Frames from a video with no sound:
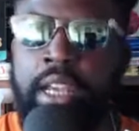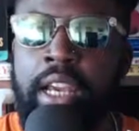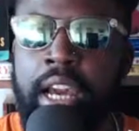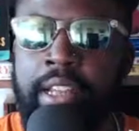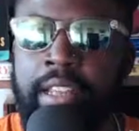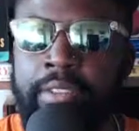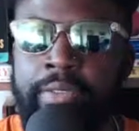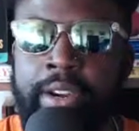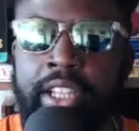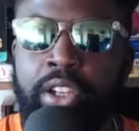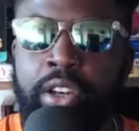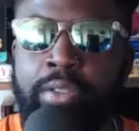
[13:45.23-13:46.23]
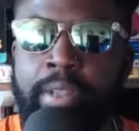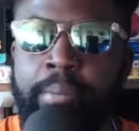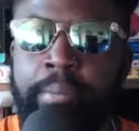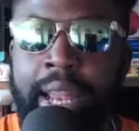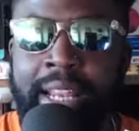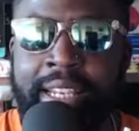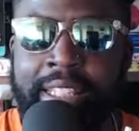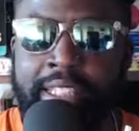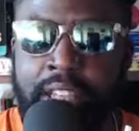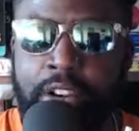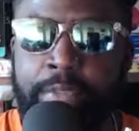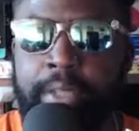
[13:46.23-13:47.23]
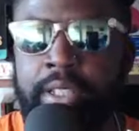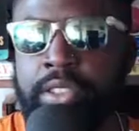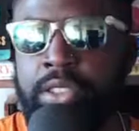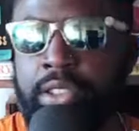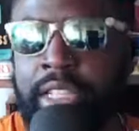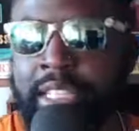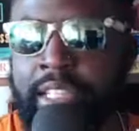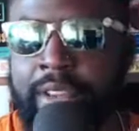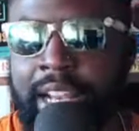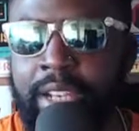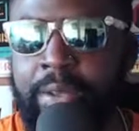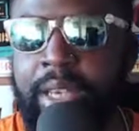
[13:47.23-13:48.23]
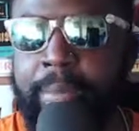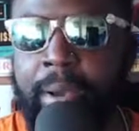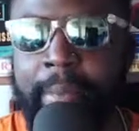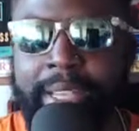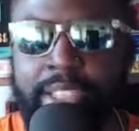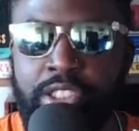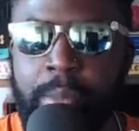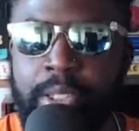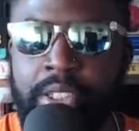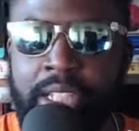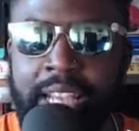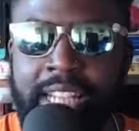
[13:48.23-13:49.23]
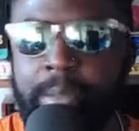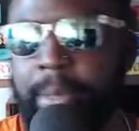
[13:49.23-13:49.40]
Uh, they're fucking over the brand itself because you know they're devaluing it by making so much of the item,